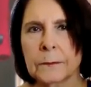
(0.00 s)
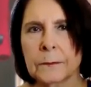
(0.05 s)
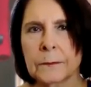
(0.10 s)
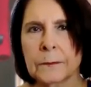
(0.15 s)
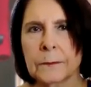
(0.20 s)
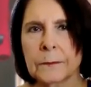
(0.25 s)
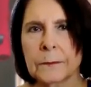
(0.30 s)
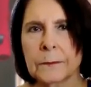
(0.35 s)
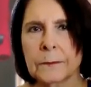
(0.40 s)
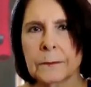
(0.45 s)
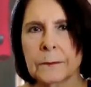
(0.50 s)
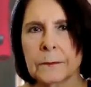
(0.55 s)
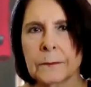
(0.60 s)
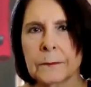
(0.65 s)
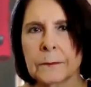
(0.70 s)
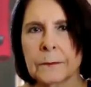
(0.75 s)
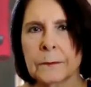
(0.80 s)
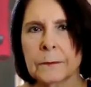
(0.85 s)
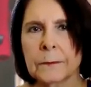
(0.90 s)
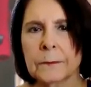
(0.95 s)

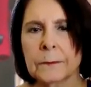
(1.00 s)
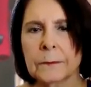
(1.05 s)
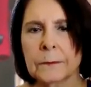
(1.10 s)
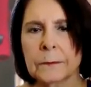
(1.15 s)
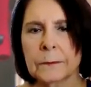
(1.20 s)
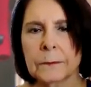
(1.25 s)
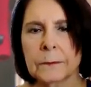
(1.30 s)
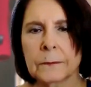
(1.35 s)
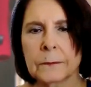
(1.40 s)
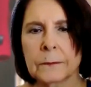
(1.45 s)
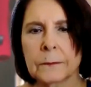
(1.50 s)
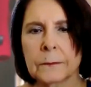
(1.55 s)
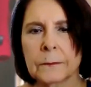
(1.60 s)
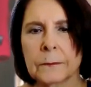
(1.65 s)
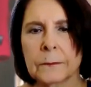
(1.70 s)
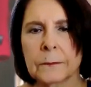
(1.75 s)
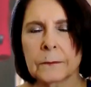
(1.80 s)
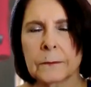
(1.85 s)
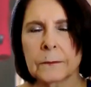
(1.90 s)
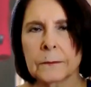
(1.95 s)

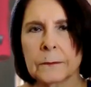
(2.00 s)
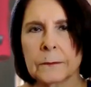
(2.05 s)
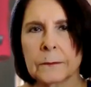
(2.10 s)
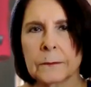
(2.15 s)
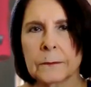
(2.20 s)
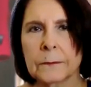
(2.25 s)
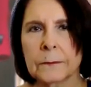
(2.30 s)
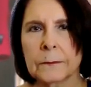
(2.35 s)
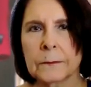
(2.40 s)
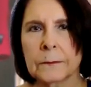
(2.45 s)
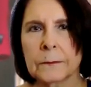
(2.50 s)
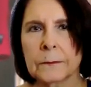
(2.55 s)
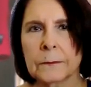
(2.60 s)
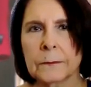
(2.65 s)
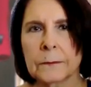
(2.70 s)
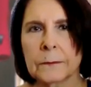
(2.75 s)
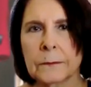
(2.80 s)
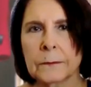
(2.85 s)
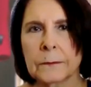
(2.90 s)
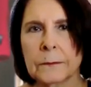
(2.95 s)

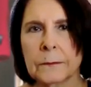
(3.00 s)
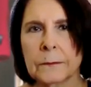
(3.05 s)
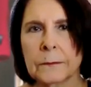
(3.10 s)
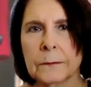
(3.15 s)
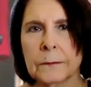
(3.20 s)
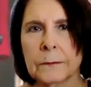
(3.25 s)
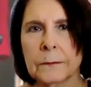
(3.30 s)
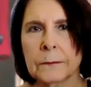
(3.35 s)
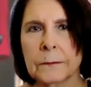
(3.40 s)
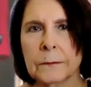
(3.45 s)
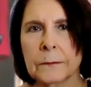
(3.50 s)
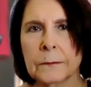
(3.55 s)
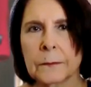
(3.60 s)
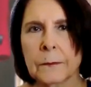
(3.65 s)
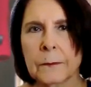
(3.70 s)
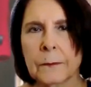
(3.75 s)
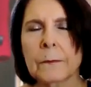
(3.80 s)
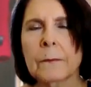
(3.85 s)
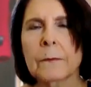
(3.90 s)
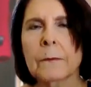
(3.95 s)

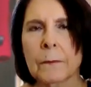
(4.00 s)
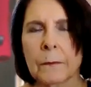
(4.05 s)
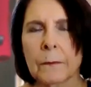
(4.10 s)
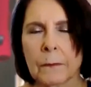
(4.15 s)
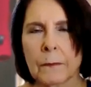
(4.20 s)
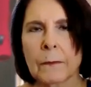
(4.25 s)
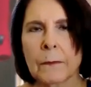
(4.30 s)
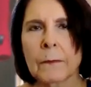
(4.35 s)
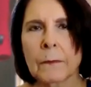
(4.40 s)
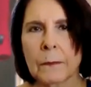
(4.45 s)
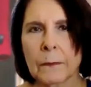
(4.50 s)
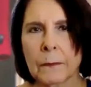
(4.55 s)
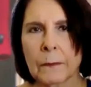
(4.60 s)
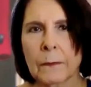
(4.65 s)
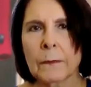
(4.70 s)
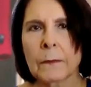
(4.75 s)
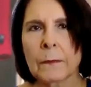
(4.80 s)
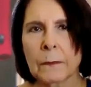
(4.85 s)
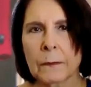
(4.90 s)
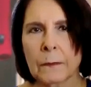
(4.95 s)

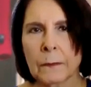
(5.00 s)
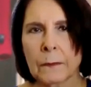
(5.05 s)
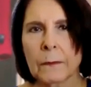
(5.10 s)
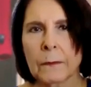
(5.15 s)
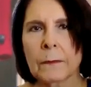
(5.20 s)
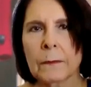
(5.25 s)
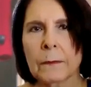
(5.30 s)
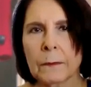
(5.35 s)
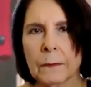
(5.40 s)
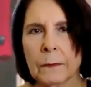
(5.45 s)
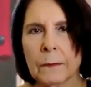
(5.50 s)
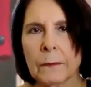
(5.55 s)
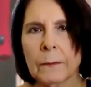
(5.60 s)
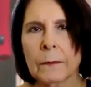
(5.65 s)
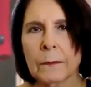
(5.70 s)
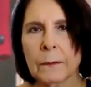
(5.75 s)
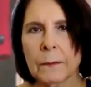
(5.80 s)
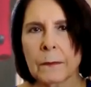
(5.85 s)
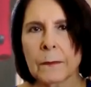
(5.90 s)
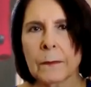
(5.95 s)

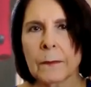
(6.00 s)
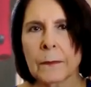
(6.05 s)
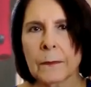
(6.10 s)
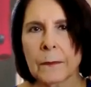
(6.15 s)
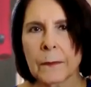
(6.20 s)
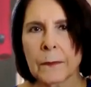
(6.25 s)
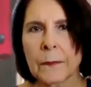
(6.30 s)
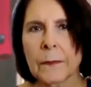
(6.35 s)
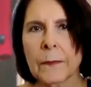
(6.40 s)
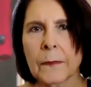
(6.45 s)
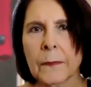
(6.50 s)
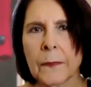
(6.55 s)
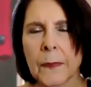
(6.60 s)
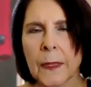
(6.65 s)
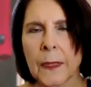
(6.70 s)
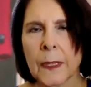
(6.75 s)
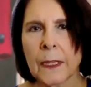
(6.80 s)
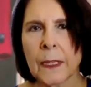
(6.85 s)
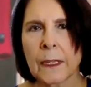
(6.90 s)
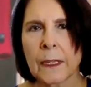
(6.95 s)

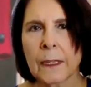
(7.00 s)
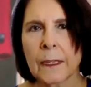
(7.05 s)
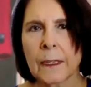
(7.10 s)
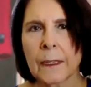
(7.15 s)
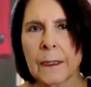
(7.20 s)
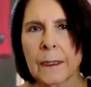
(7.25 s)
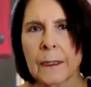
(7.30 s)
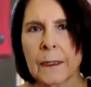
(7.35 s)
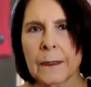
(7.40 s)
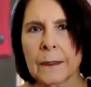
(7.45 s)
(silent)